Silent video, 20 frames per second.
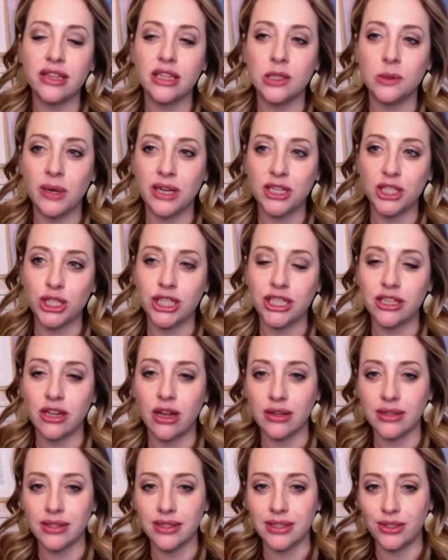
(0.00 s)
The spreadsheet
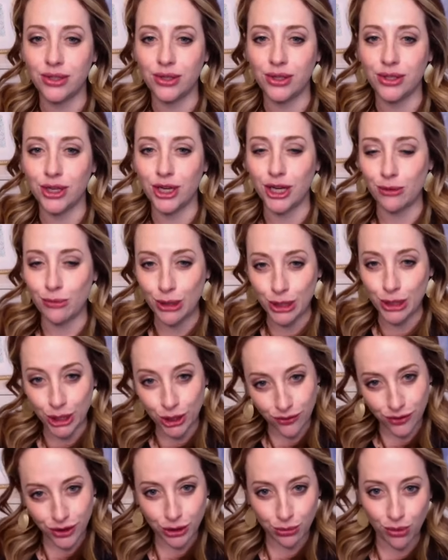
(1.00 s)
talks to the email
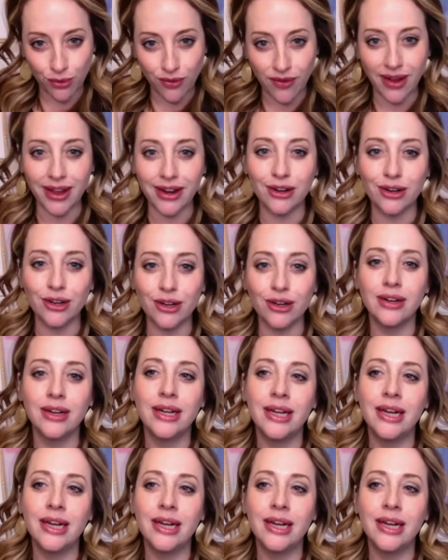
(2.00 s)
service provider.